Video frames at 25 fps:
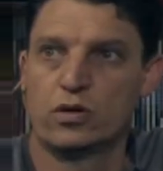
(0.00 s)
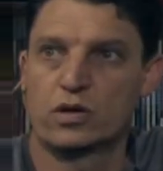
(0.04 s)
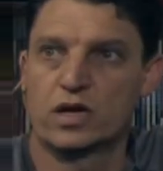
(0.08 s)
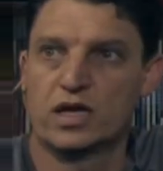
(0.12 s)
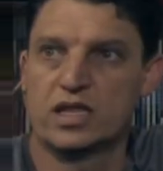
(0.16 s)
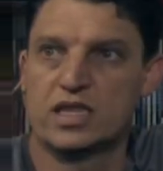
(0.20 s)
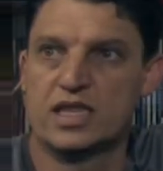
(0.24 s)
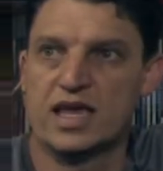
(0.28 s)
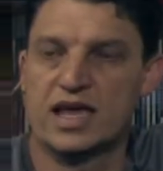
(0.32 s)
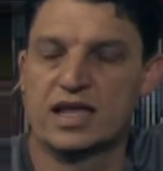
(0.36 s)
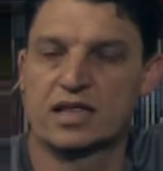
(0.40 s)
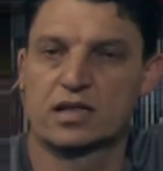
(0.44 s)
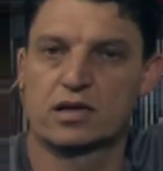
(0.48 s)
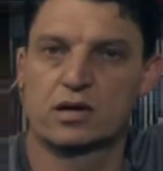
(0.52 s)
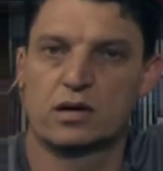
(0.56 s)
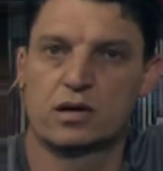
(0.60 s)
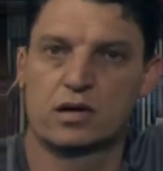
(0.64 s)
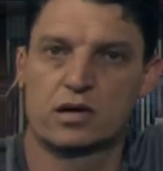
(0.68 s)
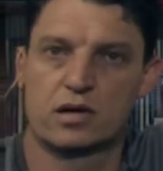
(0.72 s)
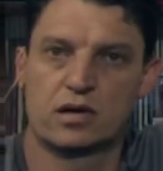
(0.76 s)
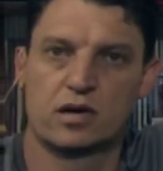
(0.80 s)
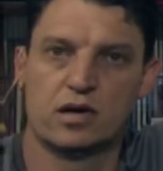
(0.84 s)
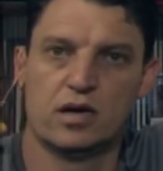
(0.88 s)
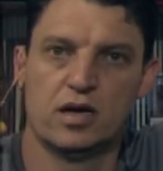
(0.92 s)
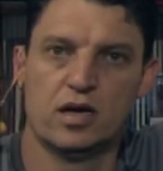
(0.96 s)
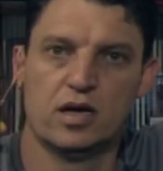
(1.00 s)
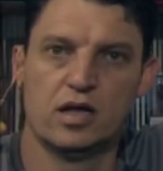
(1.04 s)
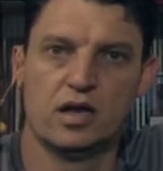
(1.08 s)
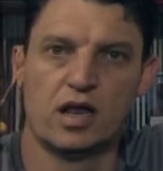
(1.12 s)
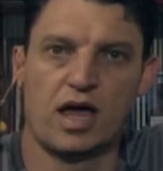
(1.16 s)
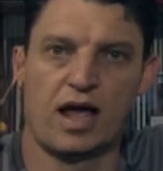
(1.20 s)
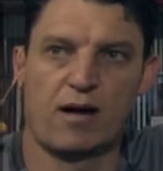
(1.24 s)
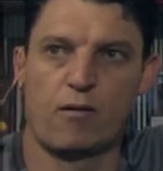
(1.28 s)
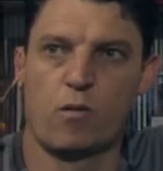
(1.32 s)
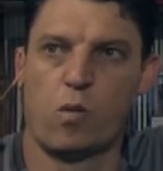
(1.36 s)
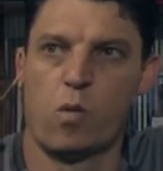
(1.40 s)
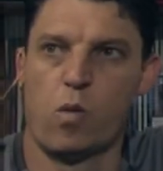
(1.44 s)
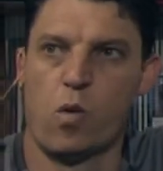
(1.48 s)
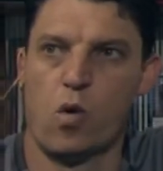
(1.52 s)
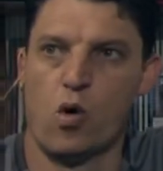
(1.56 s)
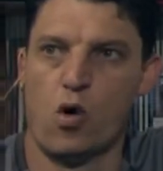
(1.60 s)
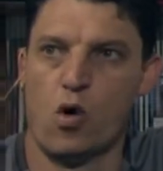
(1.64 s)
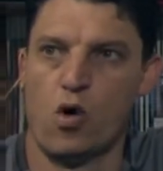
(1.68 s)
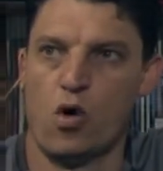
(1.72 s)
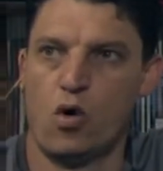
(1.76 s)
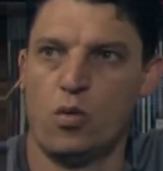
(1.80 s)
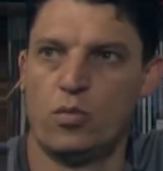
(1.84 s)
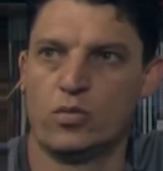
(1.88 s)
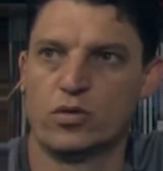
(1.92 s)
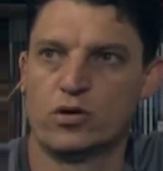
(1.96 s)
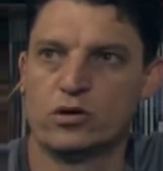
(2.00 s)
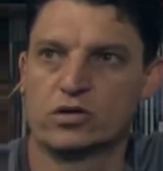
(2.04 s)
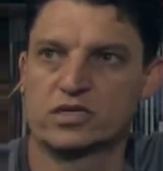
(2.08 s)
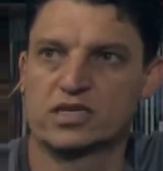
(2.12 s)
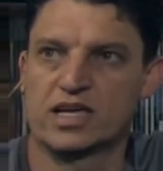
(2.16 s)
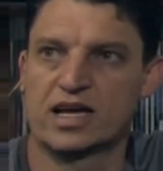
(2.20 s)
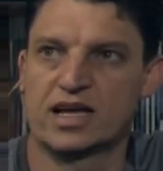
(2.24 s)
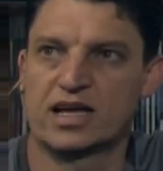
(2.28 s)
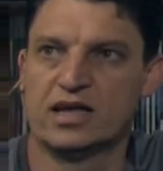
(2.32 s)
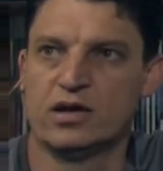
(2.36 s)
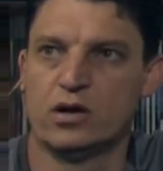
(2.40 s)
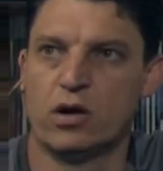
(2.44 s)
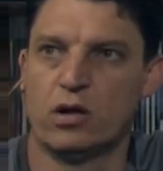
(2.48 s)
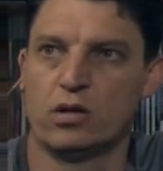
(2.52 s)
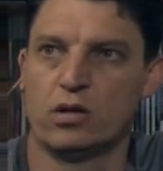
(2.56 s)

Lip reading: Look at that, like warm. Looks like an